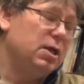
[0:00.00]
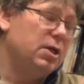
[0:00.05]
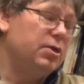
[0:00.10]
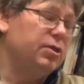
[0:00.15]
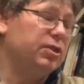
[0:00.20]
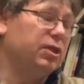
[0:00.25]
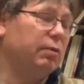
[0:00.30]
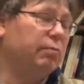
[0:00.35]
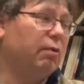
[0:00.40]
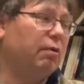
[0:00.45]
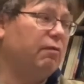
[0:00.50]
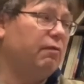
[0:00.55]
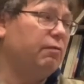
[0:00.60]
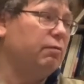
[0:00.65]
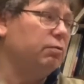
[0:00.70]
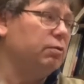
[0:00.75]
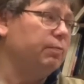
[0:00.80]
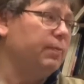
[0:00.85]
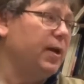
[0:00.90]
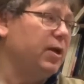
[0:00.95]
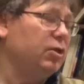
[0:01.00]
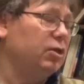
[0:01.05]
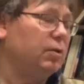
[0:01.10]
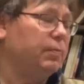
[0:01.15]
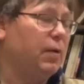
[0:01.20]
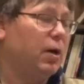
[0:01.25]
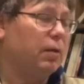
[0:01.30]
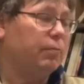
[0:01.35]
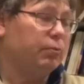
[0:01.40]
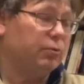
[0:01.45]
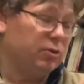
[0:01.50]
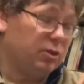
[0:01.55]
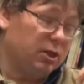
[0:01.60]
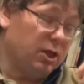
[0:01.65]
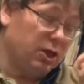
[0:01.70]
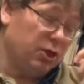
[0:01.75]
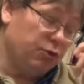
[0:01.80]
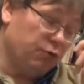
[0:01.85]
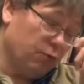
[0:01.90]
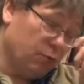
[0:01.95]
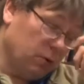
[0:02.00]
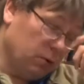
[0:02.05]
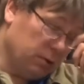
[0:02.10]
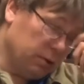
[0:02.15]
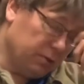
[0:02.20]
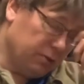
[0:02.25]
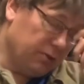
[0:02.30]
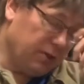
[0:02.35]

Some of it was based upon procedural.